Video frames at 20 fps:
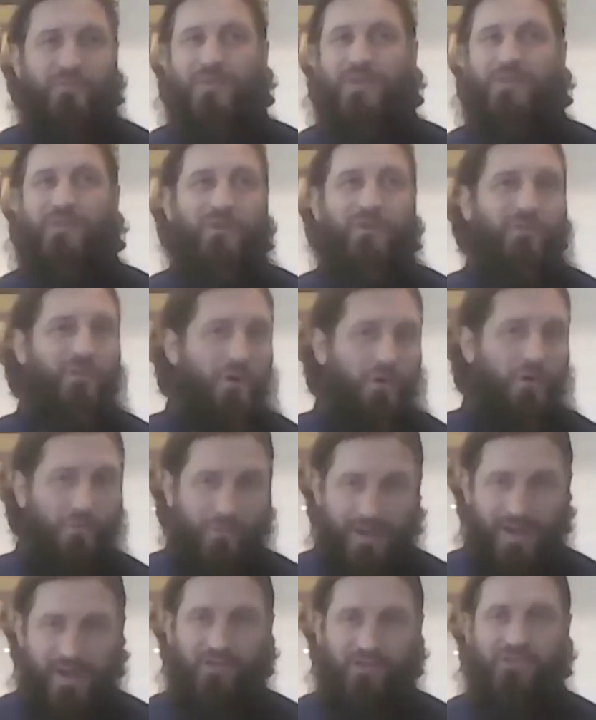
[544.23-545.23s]
have to return the whole
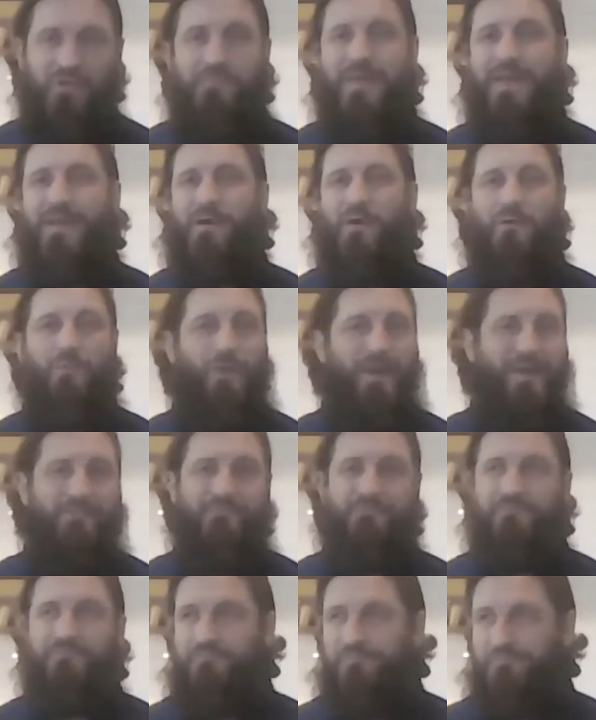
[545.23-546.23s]
range and make a wait
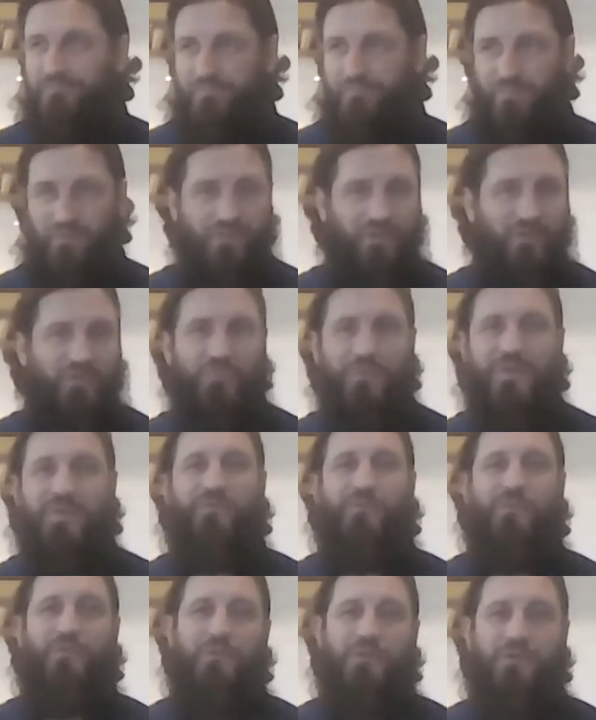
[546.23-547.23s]
six
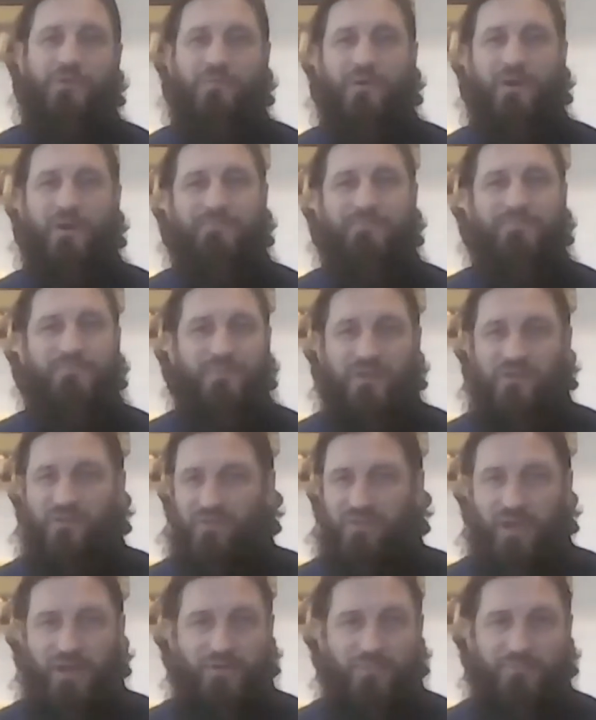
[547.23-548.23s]
weeks for a new one. We
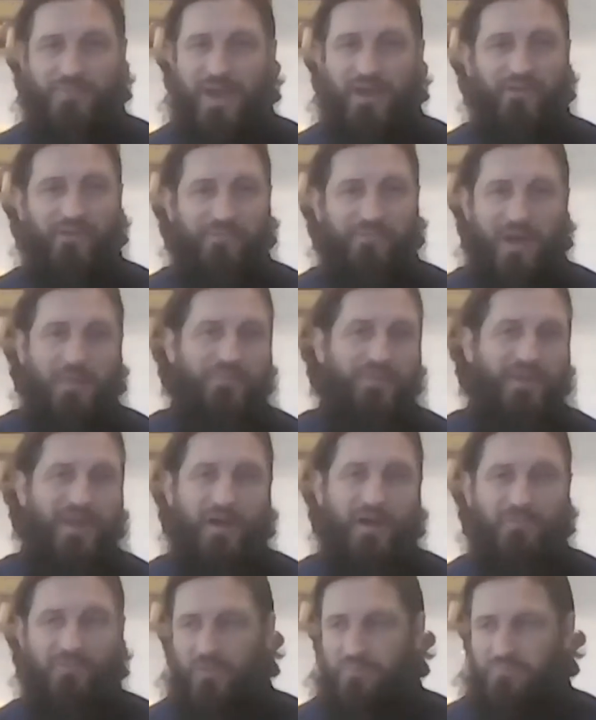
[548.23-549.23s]
just got new panels, popped it
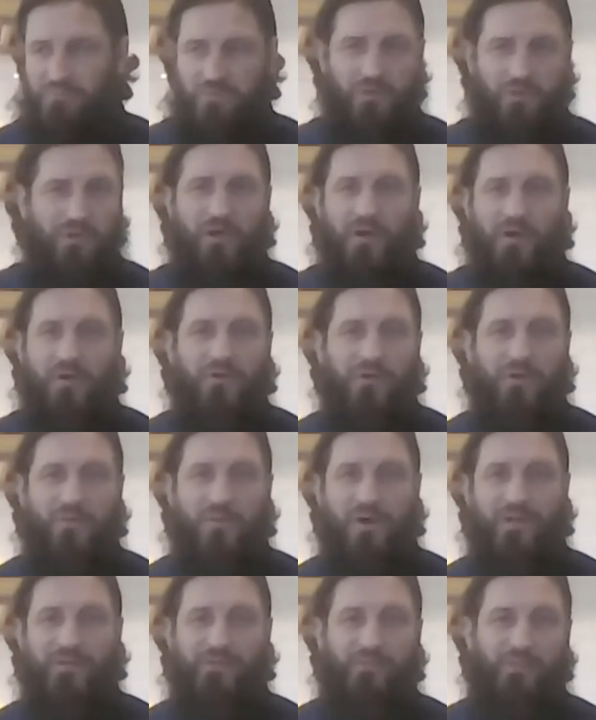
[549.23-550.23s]
out, told them cook on it all you
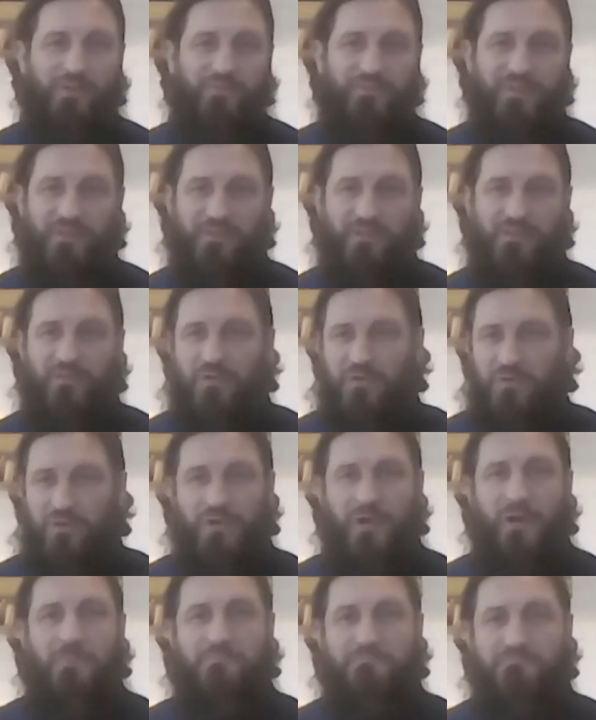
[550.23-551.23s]
want until we fix it, and you're good to
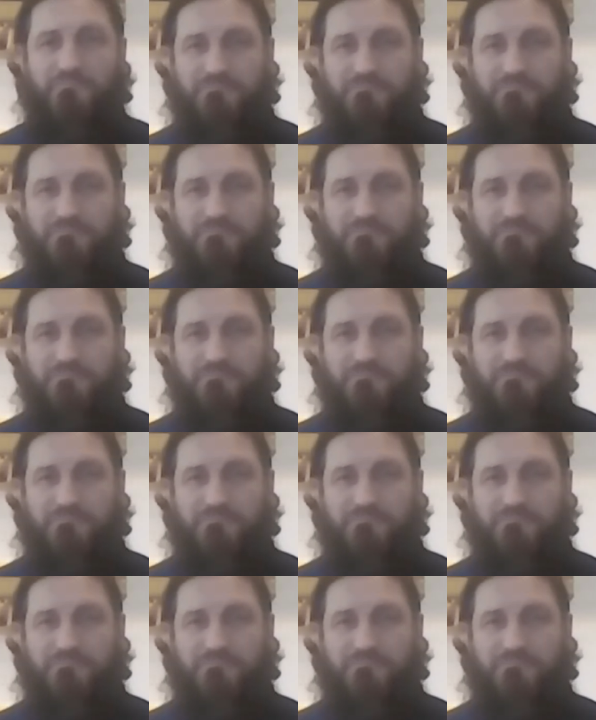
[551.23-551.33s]
go.